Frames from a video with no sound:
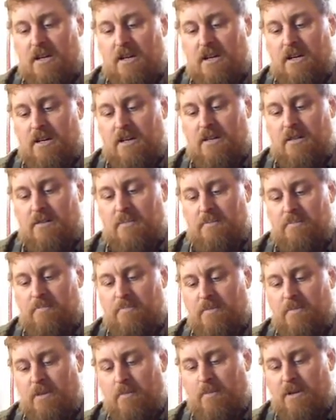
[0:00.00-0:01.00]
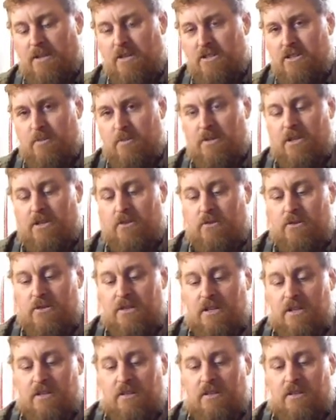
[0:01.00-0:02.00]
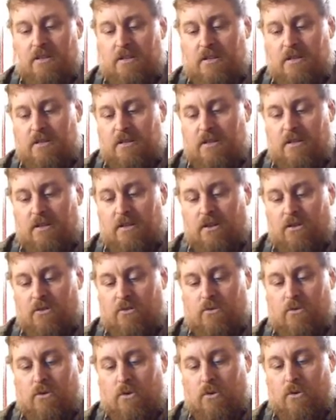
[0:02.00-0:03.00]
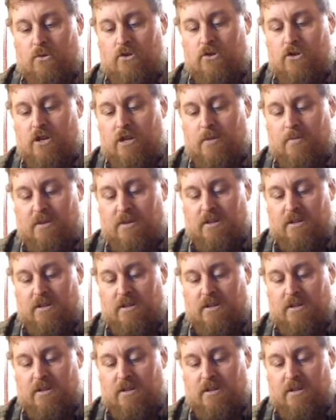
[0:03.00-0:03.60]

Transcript: But I'll still be using it, you know, through the whole trip.